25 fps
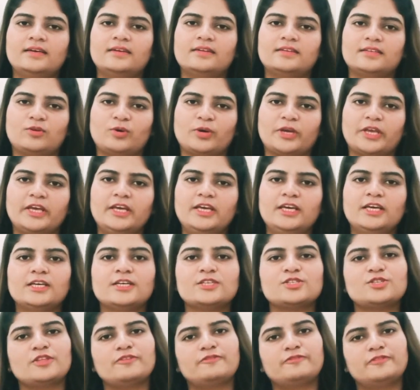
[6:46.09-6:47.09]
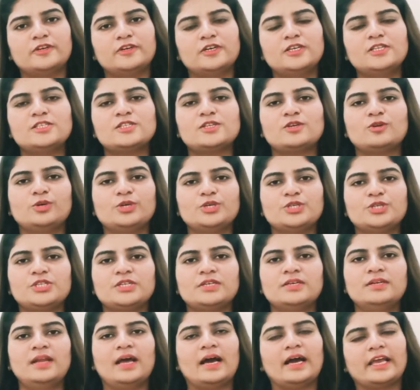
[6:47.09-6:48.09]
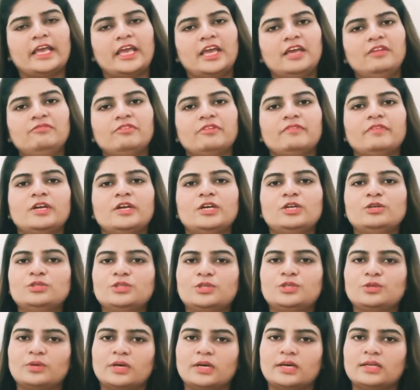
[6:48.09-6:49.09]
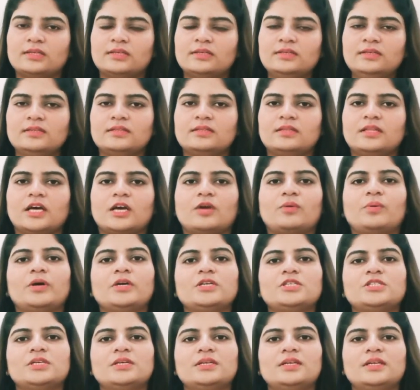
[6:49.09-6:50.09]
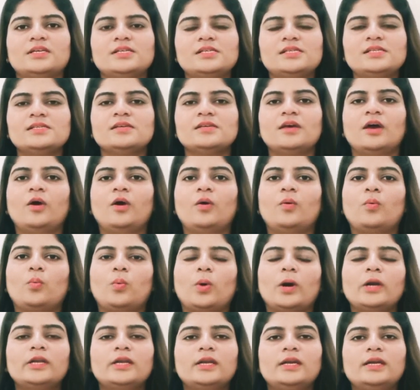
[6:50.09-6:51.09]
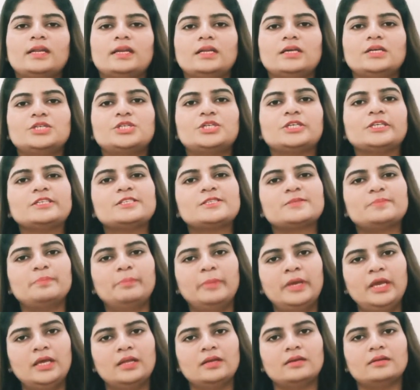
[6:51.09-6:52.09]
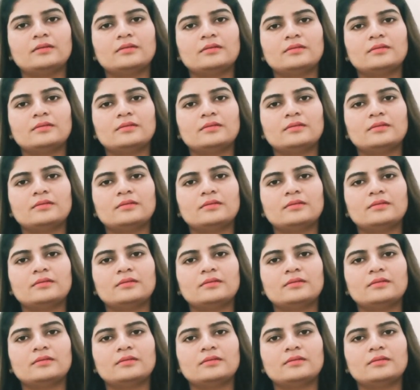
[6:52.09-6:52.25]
Okay, so the first question again we will do together. The question is, what a delicious meal.